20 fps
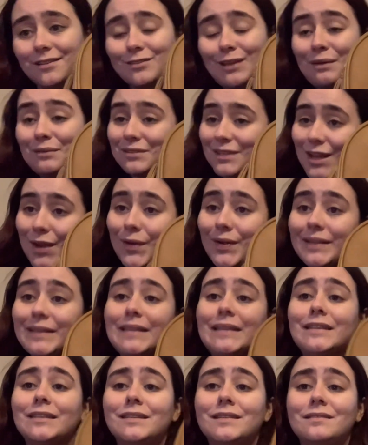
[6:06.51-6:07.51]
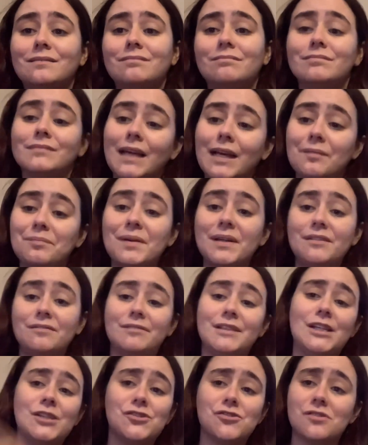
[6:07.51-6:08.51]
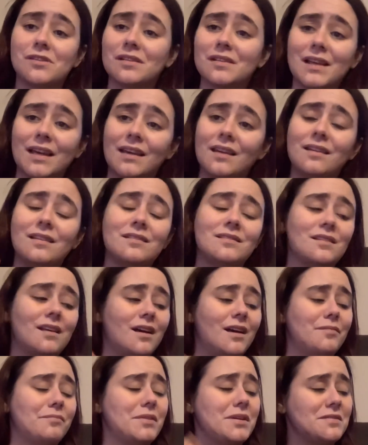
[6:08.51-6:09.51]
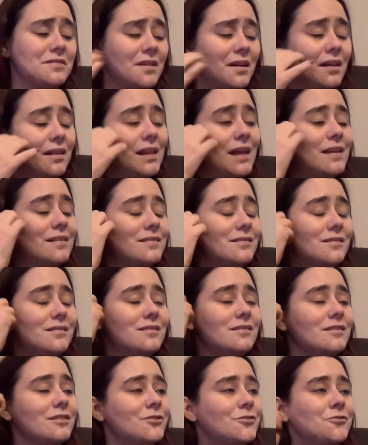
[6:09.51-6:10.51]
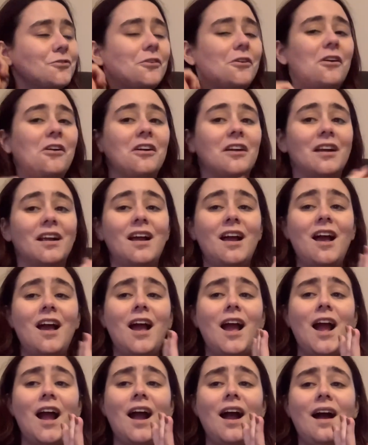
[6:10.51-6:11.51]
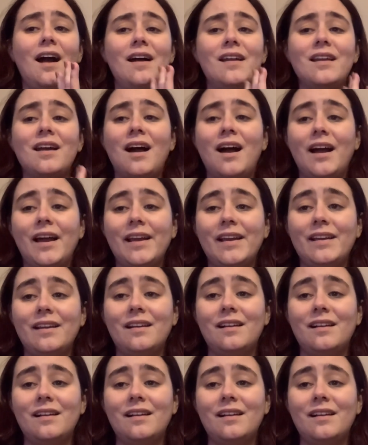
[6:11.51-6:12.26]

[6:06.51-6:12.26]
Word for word: So I was carrying this, had my t-shirt and leggings on, my sunglasses, the stroller, and I